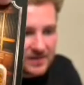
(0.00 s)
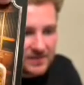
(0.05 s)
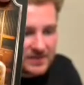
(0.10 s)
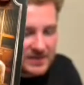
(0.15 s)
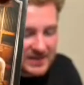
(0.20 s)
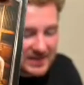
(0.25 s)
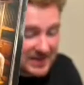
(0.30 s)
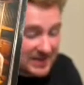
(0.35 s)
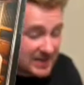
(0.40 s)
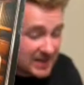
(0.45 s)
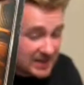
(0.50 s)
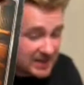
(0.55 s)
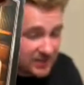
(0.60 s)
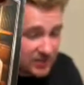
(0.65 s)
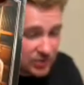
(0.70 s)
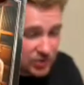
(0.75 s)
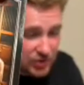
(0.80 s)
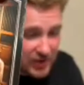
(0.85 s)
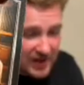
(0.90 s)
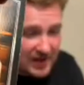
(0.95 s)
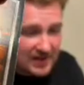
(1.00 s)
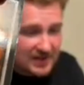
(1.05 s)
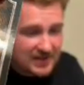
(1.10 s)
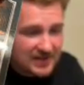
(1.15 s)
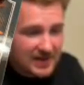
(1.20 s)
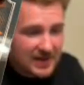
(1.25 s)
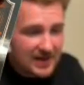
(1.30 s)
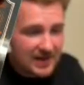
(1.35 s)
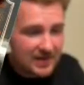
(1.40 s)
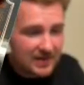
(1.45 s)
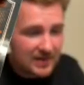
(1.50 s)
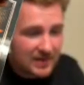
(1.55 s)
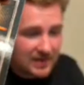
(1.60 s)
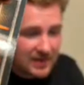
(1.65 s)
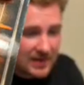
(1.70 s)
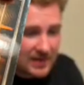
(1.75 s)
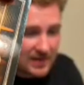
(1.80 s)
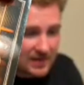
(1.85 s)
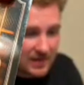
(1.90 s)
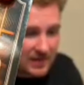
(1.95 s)
of a successful trading day, and
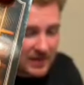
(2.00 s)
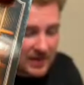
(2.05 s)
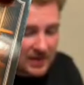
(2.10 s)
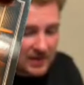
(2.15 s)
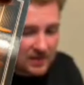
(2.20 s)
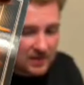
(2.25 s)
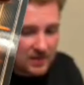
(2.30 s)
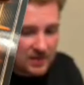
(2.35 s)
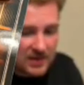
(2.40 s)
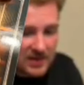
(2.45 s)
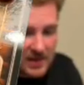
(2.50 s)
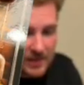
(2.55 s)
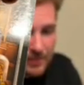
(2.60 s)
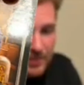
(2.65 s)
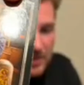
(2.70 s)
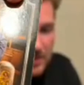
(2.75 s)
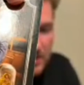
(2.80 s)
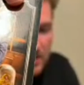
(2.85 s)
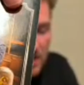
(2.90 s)
the Kipper